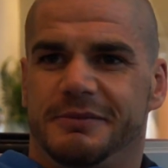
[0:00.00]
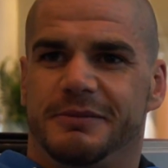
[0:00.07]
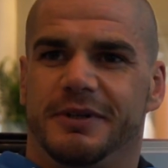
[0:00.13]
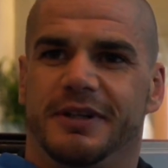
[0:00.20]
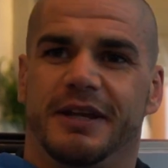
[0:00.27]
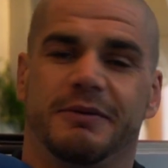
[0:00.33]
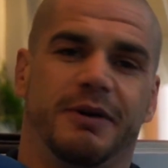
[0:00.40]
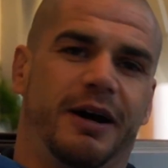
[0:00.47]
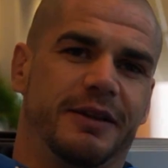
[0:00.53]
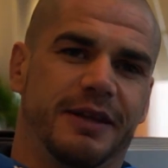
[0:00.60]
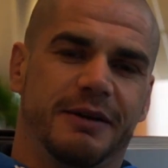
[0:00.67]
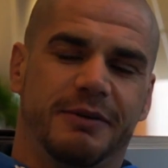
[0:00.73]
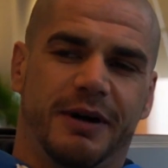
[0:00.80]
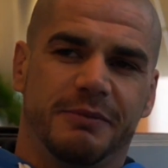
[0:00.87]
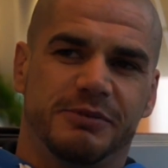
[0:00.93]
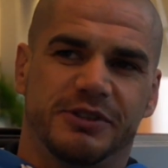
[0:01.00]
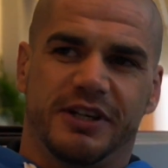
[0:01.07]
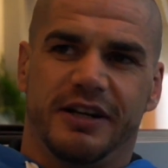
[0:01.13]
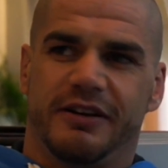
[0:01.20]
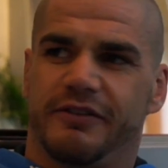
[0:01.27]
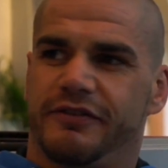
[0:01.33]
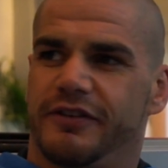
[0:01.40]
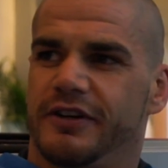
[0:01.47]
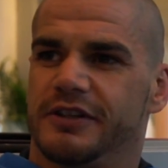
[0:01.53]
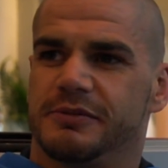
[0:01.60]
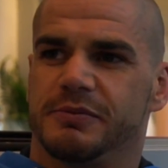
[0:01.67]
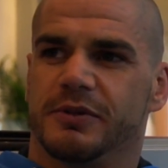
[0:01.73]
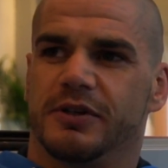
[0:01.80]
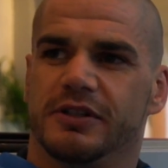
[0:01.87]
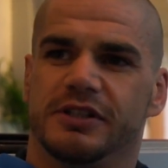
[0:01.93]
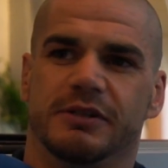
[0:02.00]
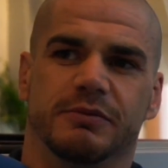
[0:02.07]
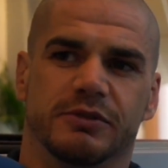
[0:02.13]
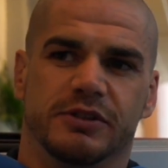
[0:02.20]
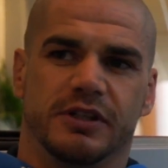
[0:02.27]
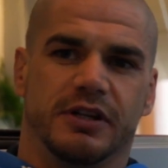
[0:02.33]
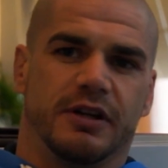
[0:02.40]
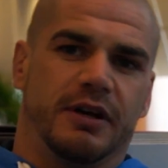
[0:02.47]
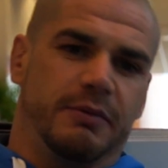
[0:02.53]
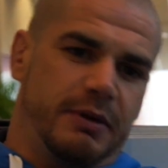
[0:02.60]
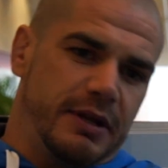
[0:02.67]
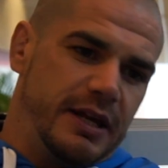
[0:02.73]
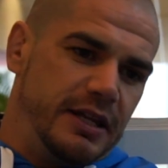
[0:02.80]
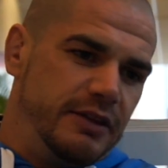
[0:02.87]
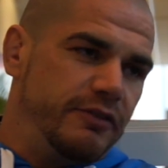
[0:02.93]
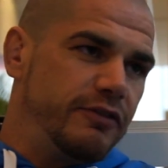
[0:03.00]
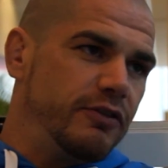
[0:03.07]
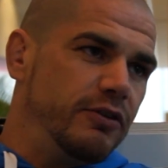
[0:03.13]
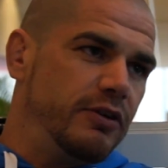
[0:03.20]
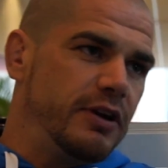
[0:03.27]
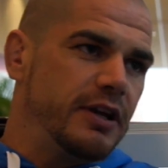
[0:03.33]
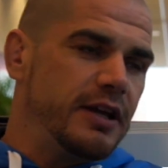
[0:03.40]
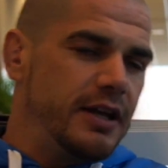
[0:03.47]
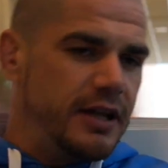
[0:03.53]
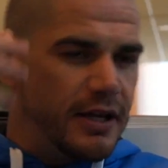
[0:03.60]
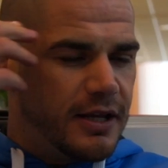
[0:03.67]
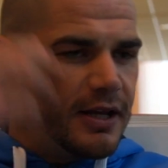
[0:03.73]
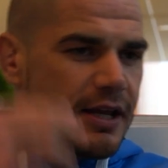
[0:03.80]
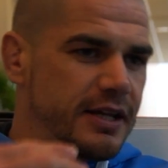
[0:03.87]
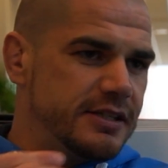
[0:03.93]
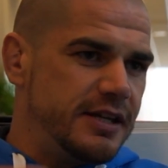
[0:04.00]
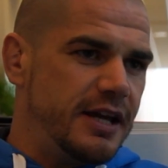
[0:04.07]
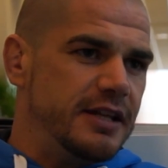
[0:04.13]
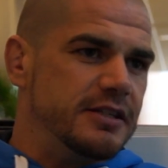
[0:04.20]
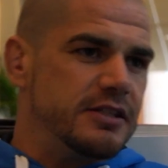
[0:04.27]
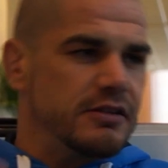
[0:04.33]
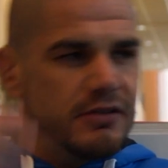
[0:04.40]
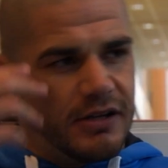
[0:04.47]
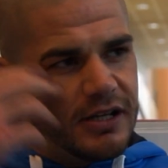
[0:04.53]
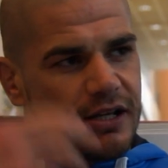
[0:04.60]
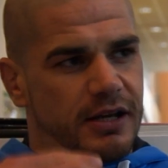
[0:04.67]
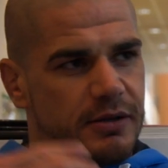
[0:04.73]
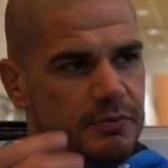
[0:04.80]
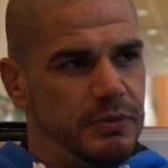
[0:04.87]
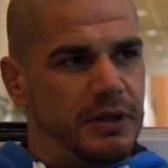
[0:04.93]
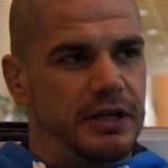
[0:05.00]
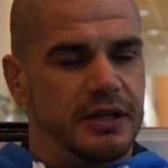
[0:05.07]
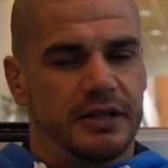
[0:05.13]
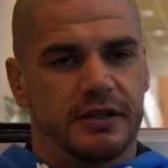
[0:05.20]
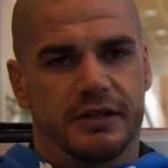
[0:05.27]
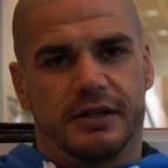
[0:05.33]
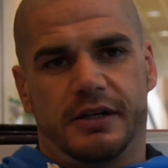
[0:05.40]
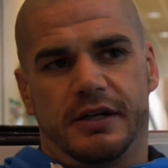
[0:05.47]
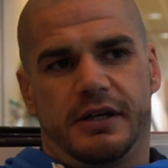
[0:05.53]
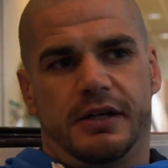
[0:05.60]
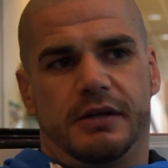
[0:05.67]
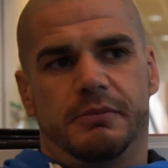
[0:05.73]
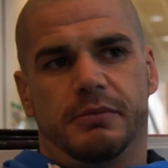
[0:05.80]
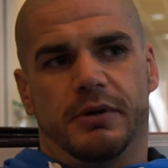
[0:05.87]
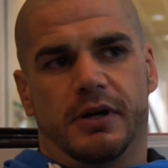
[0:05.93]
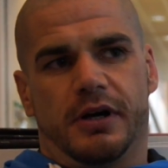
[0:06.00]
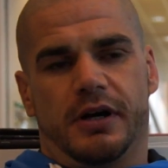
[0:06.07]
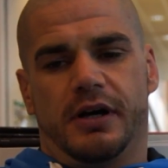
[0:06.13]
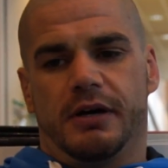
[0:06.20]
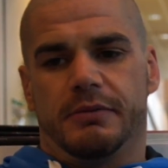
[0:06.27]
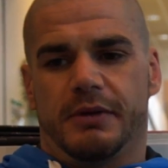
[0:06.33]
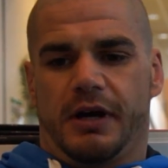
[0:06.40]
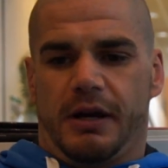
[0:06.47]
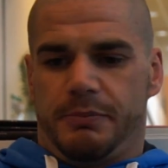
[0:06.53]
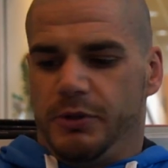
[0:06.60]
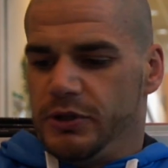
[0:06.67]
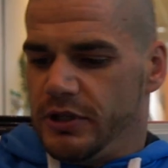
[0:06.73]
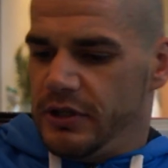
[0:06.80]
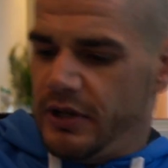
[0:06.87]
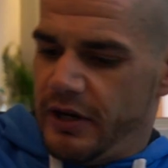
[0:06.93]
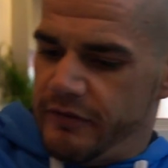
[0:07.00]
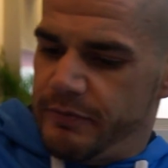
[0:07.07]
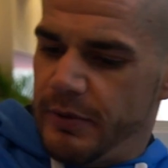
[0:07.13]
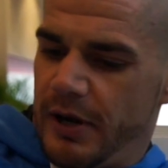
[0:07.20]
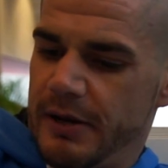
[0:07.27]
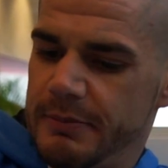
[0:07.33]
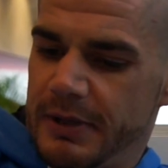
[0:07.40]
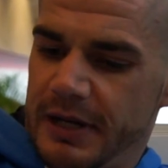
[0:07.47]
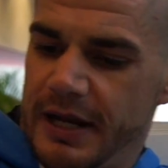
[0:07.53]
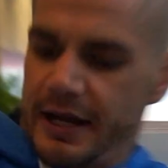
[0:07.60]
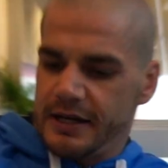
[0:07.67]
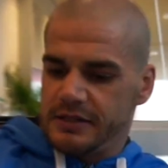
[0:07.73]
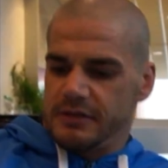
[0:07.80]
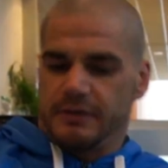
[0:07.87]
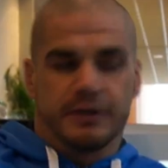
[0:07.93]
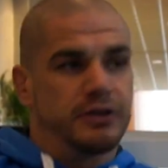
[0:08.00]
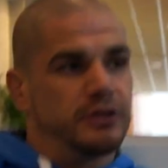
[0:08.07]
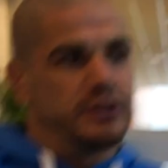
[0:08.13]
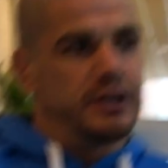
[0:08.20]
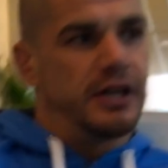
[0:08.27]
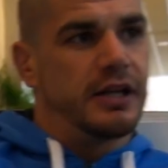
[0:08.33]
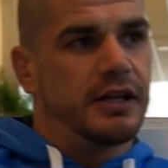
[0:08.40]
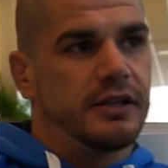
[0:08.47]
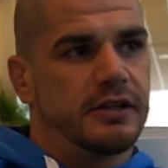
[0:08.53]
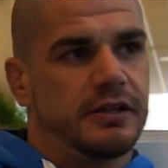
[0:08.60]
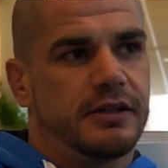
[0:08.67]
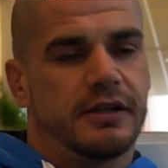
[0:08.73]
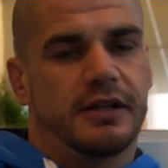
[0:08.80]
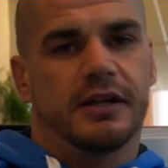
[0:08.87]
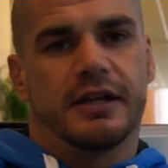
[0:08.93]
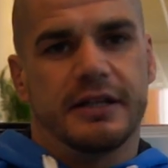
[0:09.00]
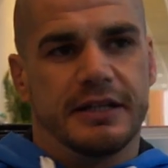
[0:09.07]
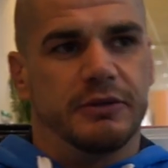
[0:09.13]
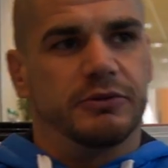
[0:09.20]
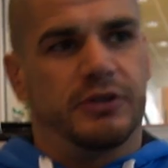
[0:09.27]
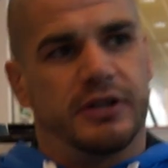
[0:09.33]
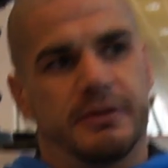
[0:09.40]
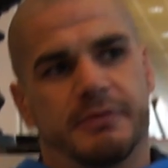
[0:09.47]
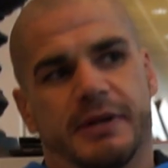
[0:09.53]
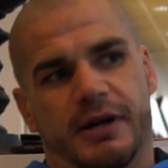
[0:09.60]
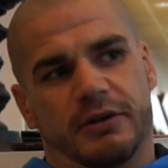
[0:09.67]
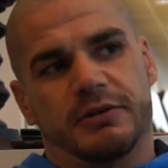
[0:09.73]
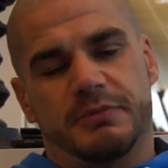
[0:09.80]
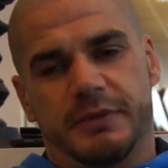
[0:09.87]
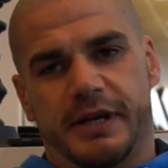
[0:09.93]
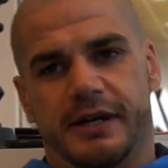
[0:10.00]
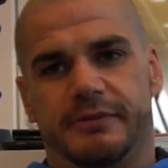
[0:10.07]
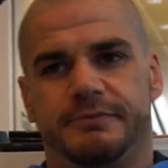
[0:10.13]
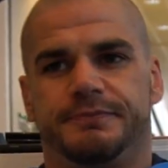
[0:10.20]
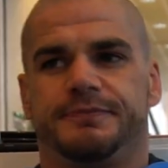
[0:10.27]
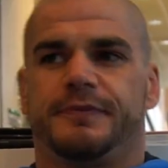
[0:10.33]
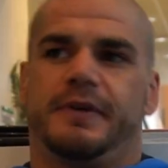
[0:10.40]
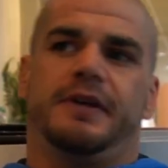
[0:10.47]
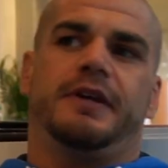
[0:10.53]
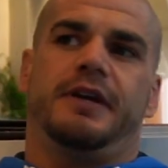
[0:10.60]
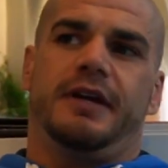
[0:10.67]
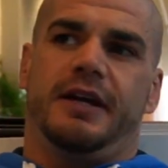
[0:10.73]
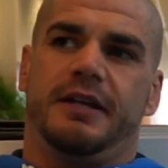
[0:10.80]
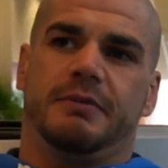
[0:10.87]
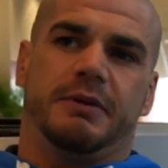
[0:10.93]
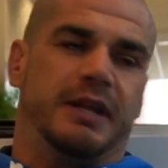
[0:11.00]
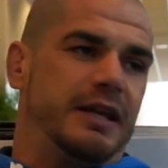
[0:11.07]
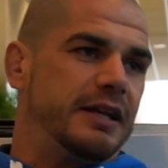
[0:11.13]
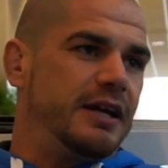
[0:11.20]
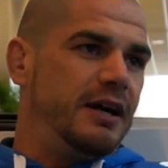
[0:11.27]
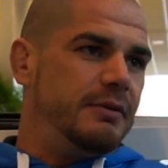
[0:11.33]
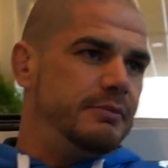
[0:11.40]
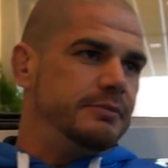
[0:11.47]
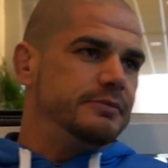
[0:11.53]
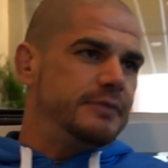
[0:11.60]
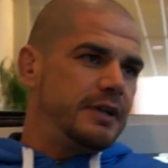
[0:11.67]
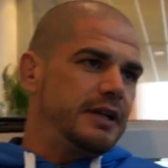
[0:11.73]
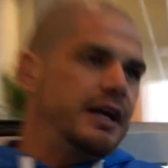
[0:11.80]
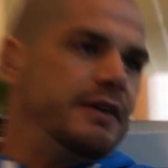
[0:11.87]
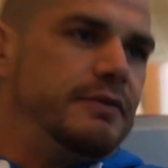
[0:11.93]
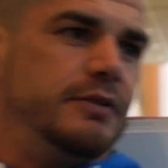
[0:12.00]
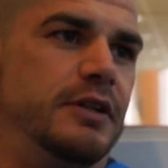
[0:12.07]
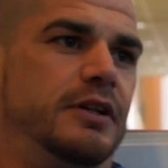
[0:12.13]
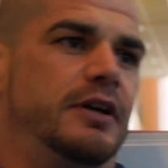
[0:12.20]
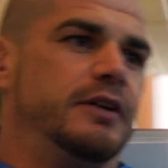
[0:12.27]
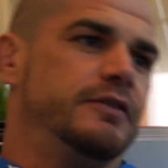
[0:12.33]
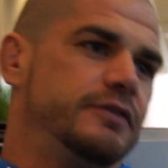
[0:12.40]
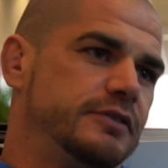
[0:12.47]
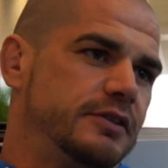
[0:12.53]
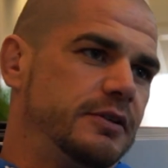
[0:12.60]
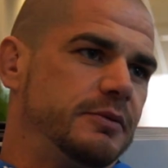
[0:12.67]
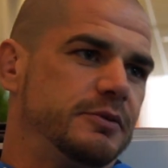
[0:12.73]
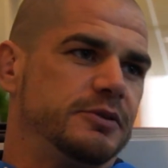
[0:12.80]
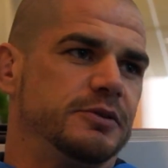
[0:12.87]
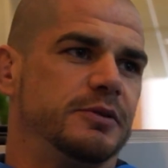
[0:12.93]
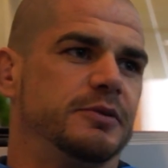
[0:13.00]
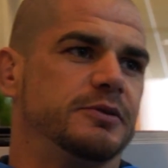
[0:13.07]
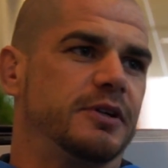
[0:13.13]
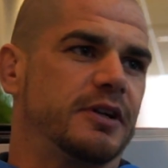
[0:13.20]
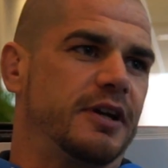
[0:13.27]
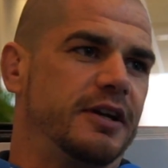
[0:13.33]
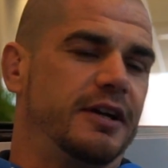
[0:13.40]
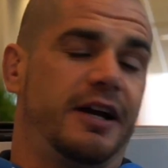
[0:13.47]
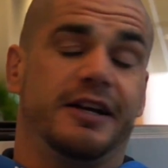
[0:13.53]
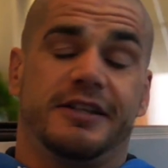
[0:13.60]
But they were upset at first because he was, you know, when he hit the floor, he hit his head, so he bleeding. But I put the knife behind my leg so he couldn't get it, and I kneeled on him and held him down. And when they come, I gave them the knife, so it was okay.